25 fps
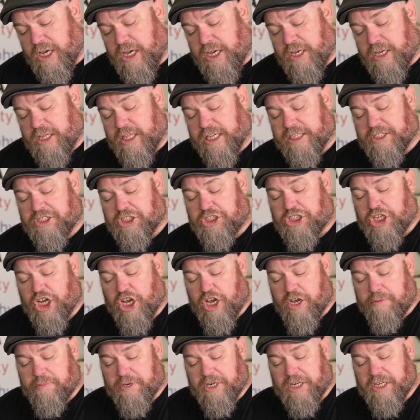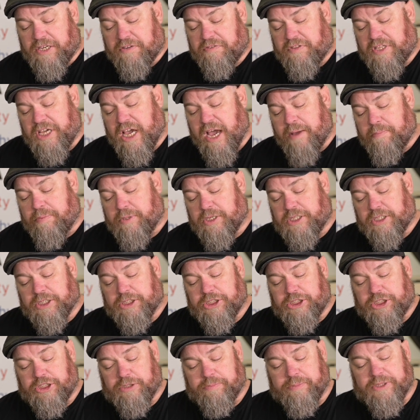You then determine if the applicant
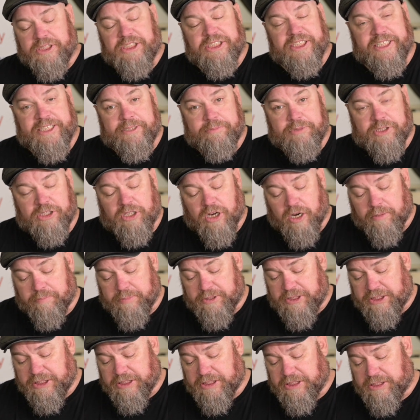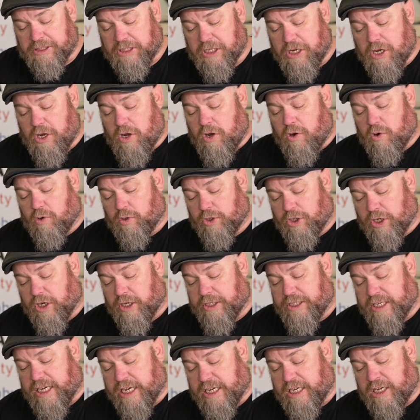should be deemed competent or
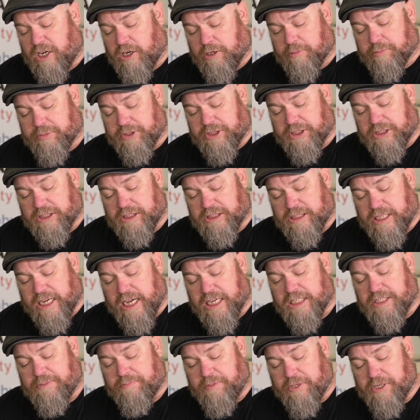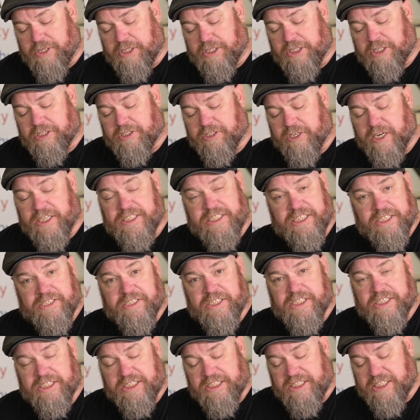not yet competent as per the
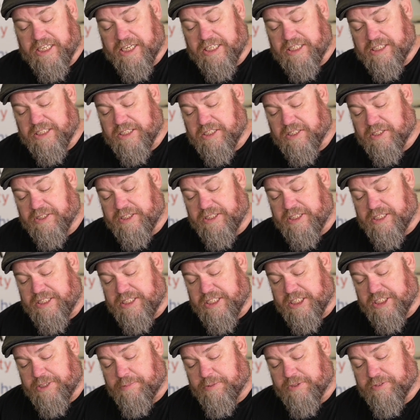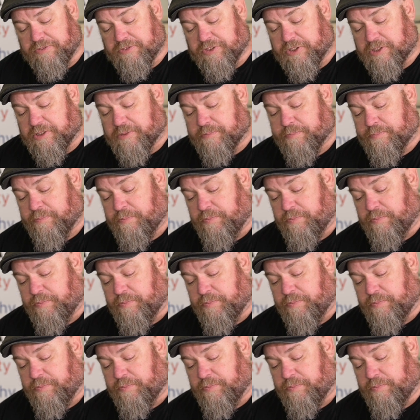criteria stated on the assessment form.